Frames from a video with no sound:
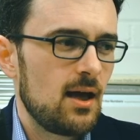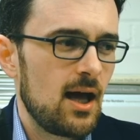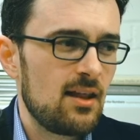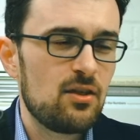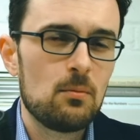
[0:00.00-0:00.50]

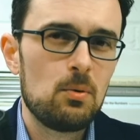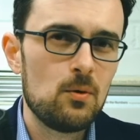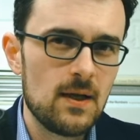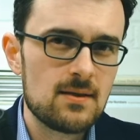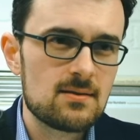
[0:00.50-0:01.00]
other
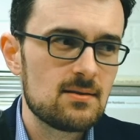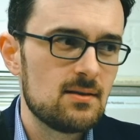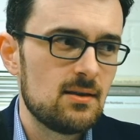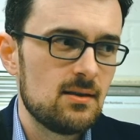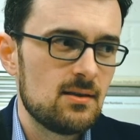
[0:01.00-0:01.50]
point
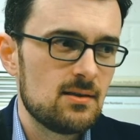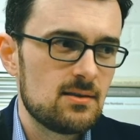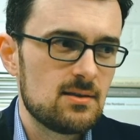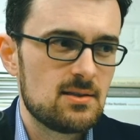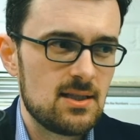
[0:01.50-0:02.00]

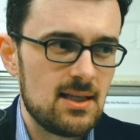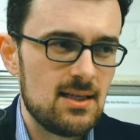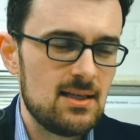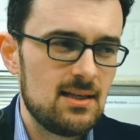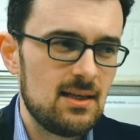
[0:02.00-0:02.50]
to
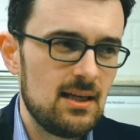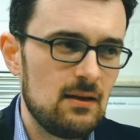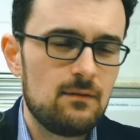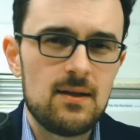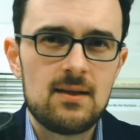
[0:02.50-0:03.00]
see
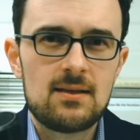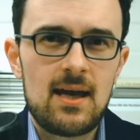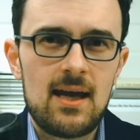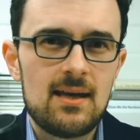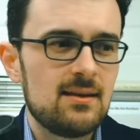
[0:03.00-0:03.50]
if it
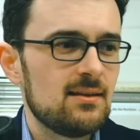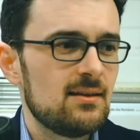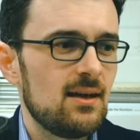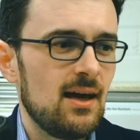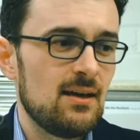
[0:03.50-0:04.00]
can,
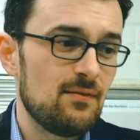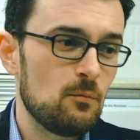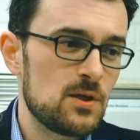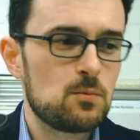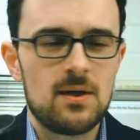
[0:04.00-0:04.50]

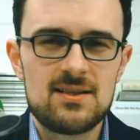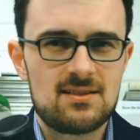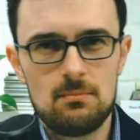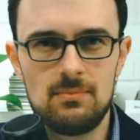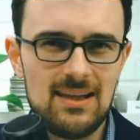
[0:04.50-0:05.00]
which one is
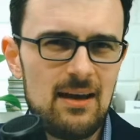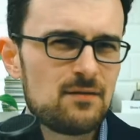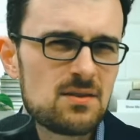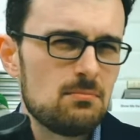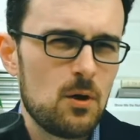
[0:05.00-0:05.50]
the
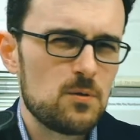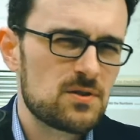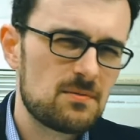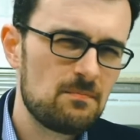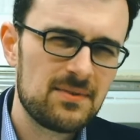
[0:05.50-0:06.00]

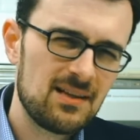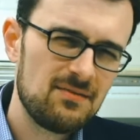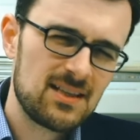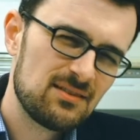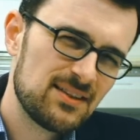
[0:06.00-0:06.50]
leftmost,
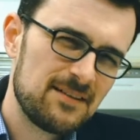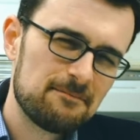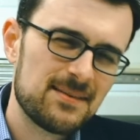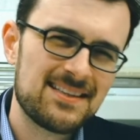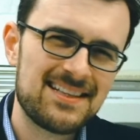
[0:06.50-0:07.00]
effectively,
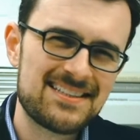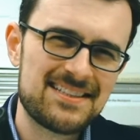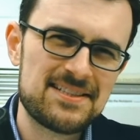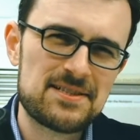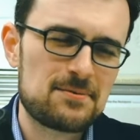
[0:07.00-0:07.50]
I think is the
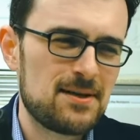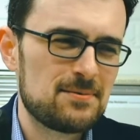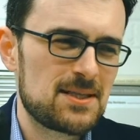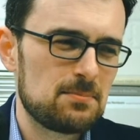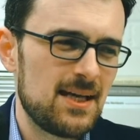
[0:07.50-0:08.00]
easiest way to
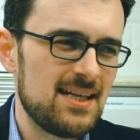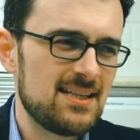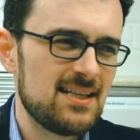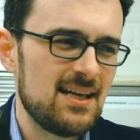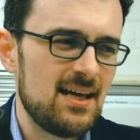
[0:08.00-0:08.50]
explain
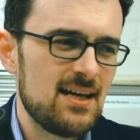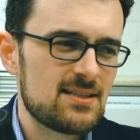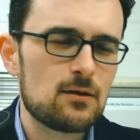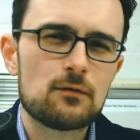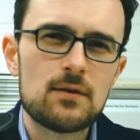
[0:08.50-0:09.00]
it.
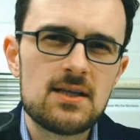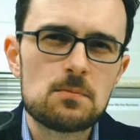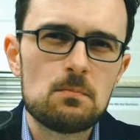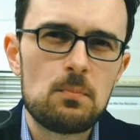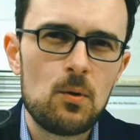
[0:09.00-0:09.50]
So for
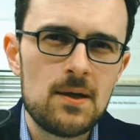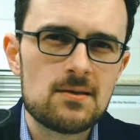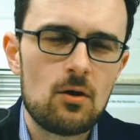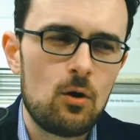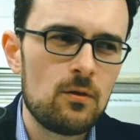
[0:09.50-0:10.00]
each point
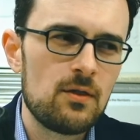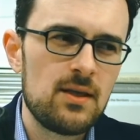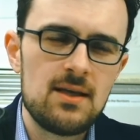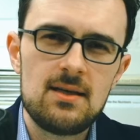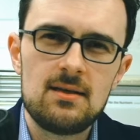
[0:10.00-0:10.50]
on
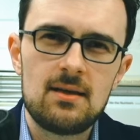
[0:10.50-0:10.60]
the